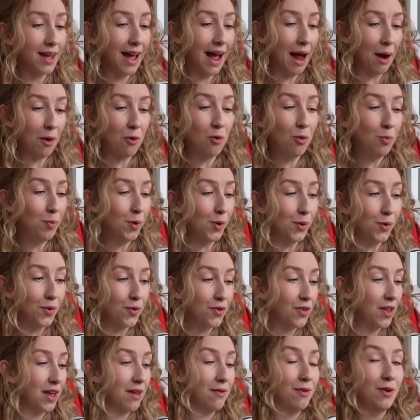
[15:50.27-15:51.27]
ankle
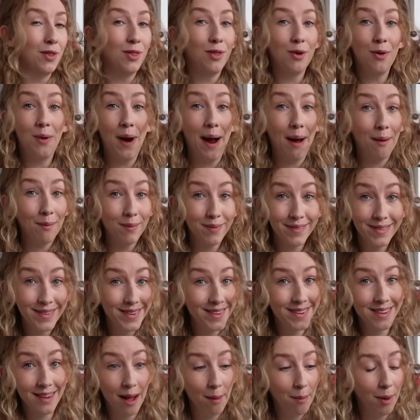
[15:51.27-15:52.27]
boots even throughout
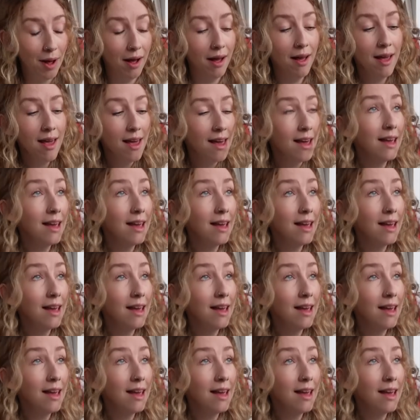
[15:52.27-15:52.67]
the summer,